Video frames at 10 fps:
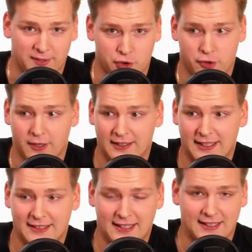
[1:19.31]
which you can
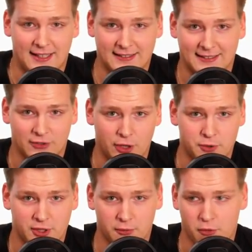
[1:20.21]
leave in the
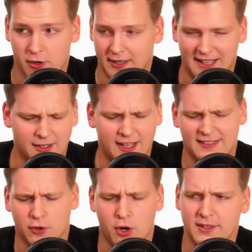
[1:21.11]
description or in
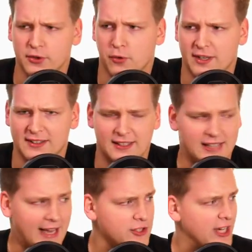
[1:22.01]
the comments or in the
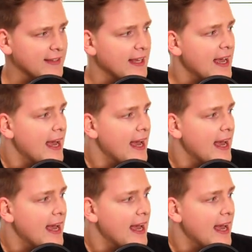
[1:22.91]
live chat.